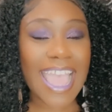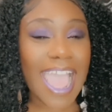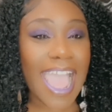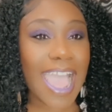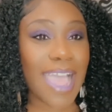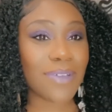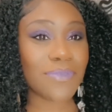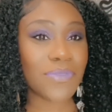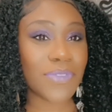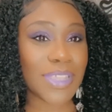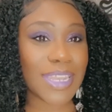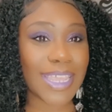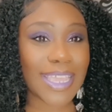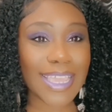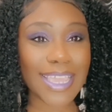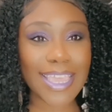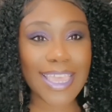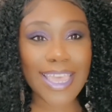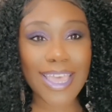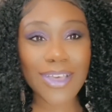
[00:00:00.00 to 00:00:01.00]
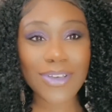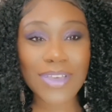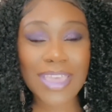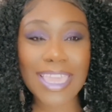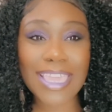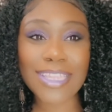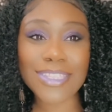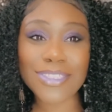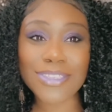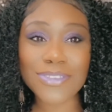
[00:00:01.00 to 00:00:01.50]
I'm gonna go
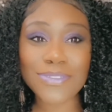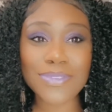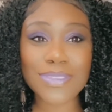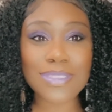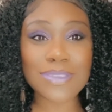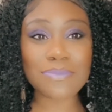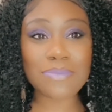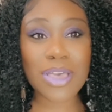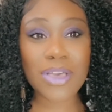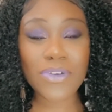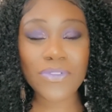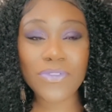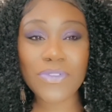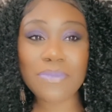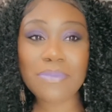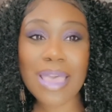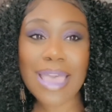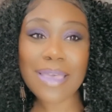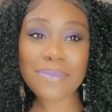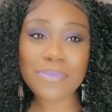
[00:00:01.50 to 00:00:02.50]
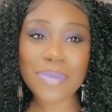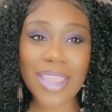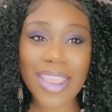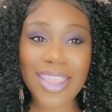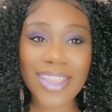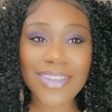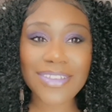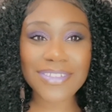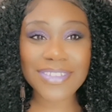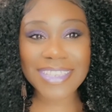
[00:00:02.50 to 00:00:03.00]
and do some more for my
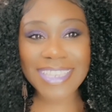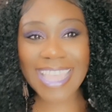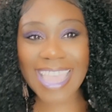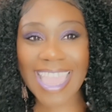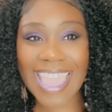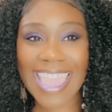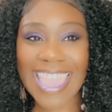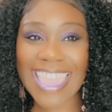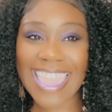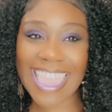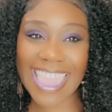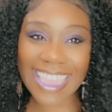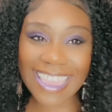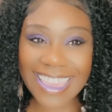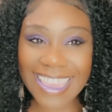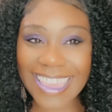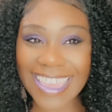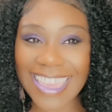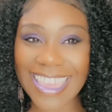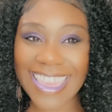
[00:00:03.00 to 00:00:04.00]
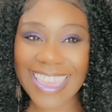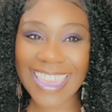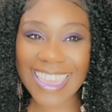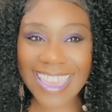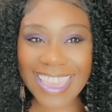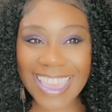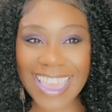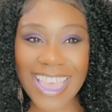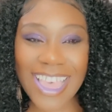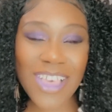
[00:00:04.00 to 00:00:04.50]
birthday.
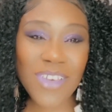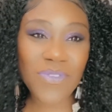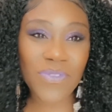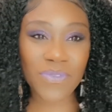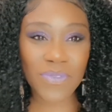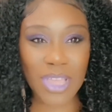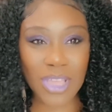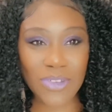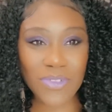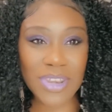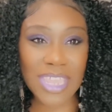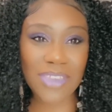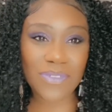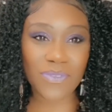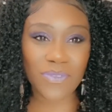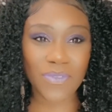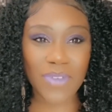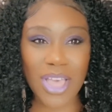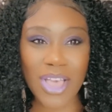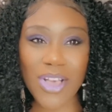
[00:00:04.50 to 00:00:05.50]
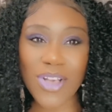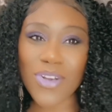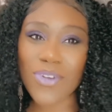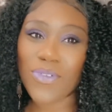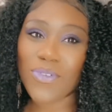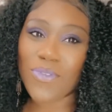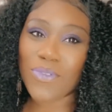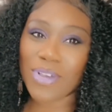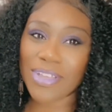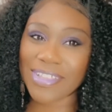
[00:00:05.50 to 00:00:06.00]
Ow,
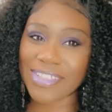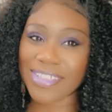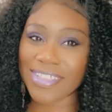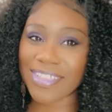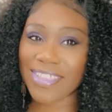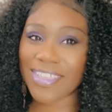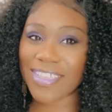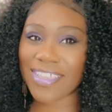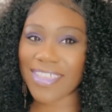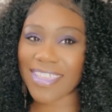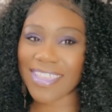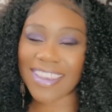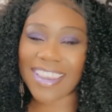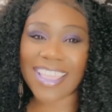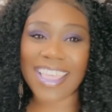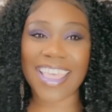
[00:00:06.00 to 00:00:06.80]
44. What?